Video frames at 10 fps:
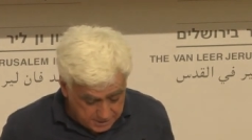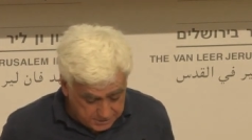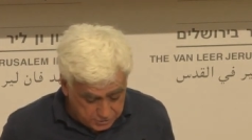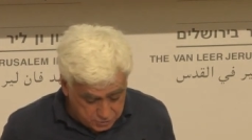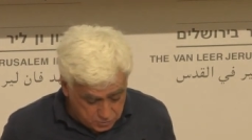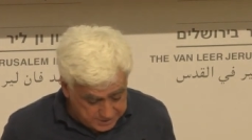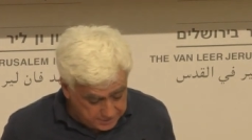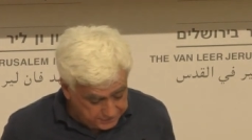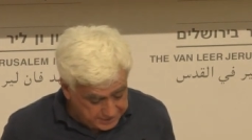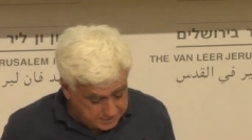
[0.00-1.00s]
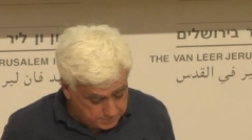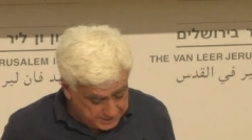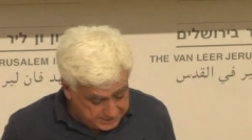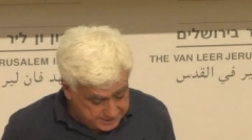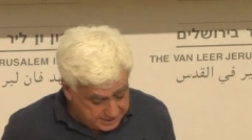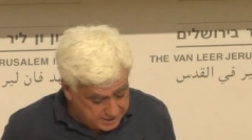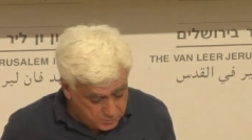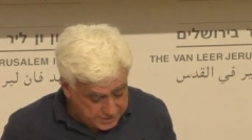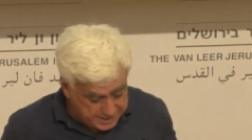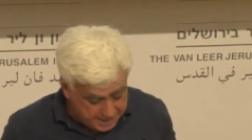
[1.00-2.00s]
The Jew can feel at peace dealing
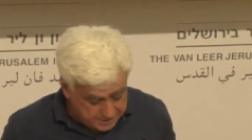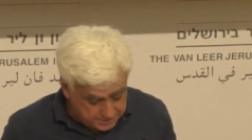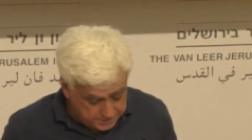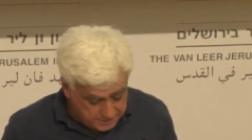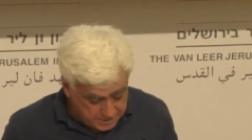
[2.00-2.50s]
with an Arab,